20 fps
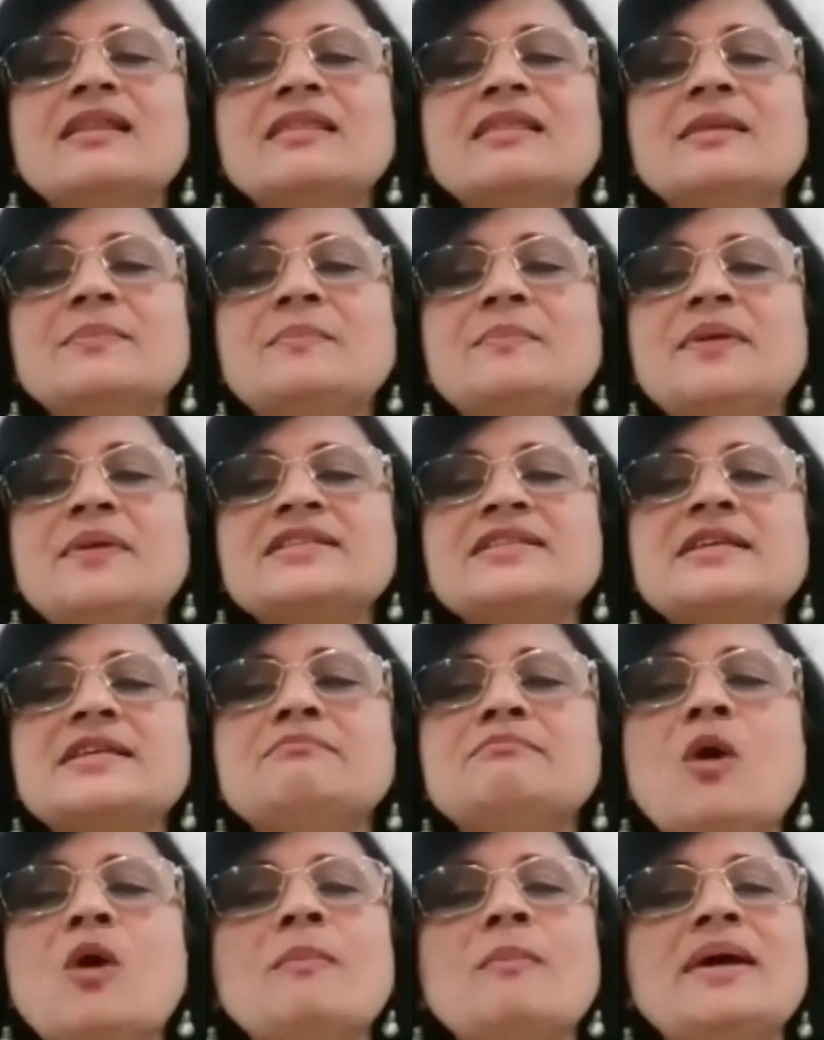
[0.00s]
The
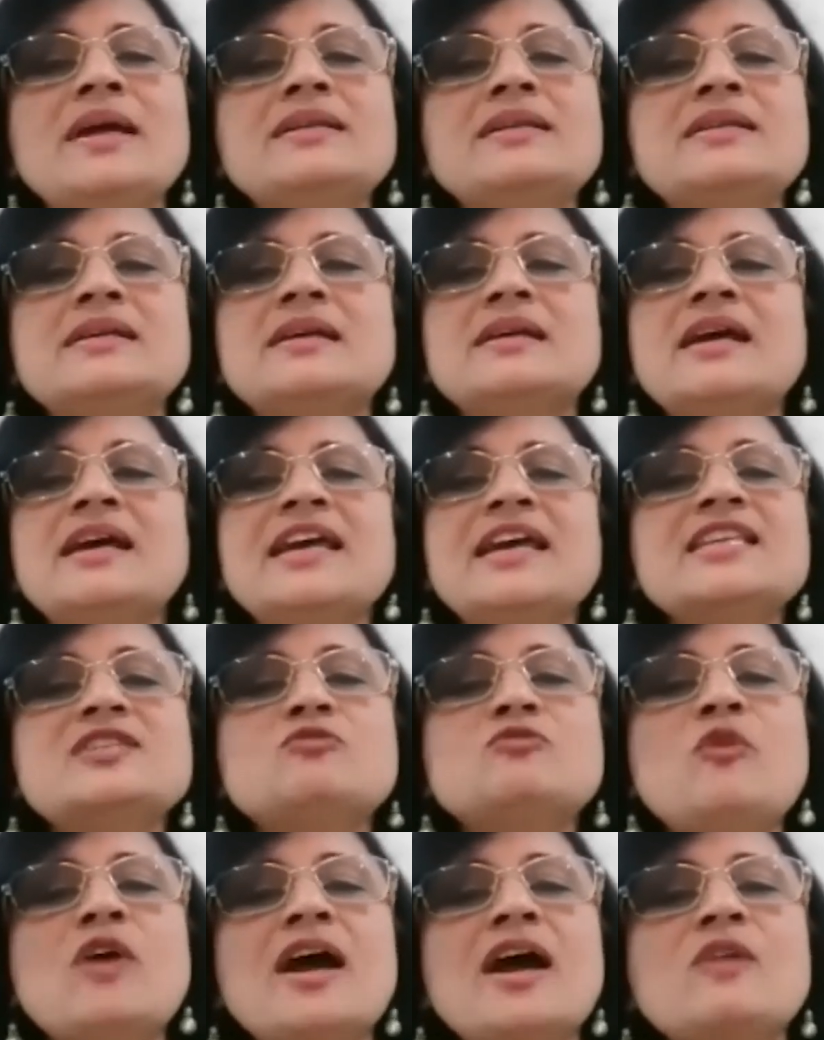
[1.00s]
present moment is
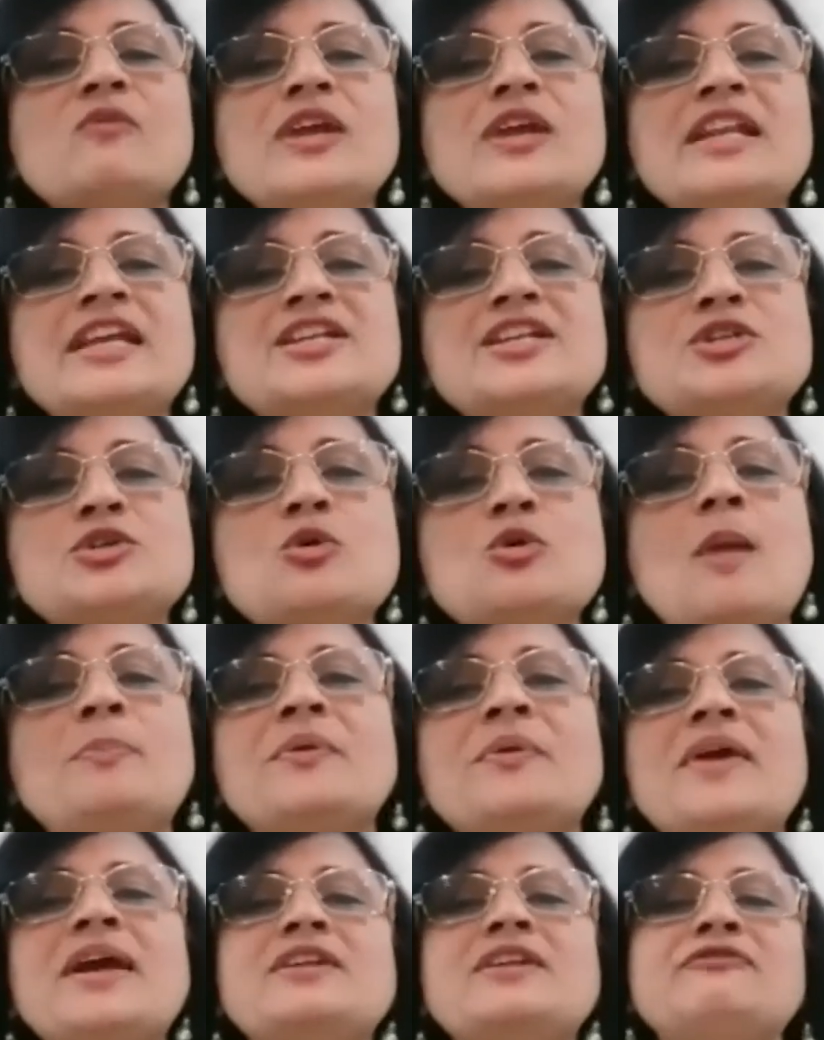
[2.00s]
where we need to
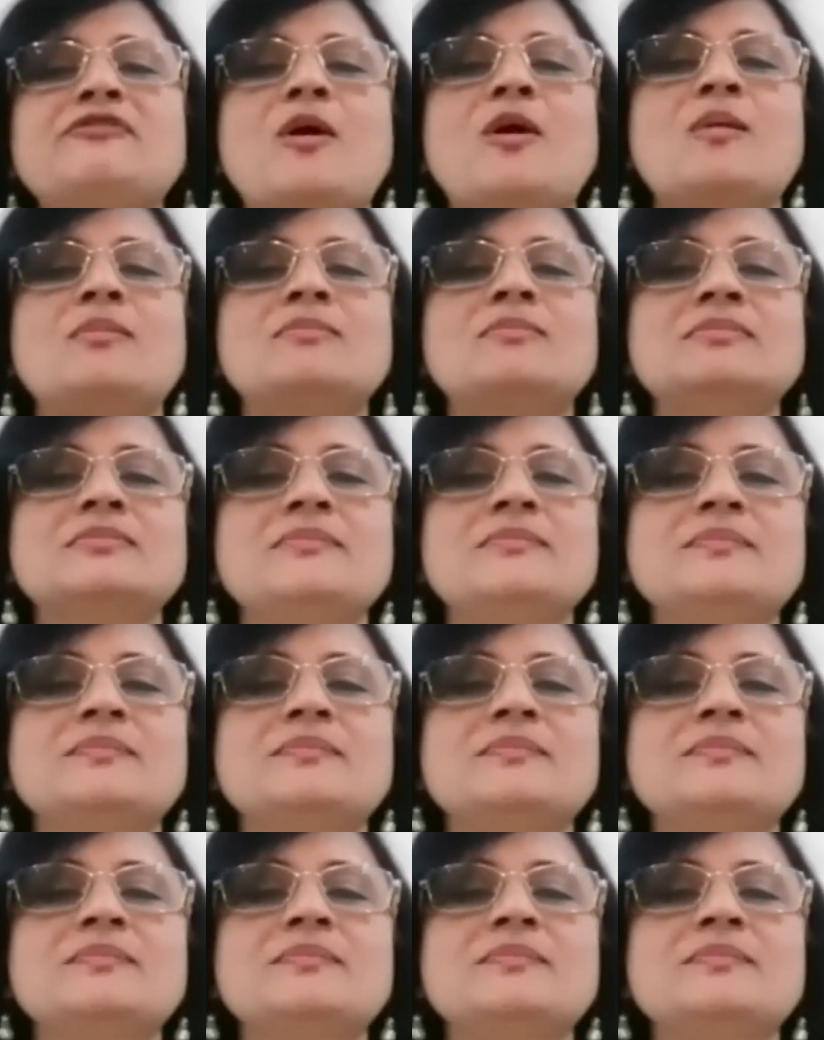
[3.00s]
operate from.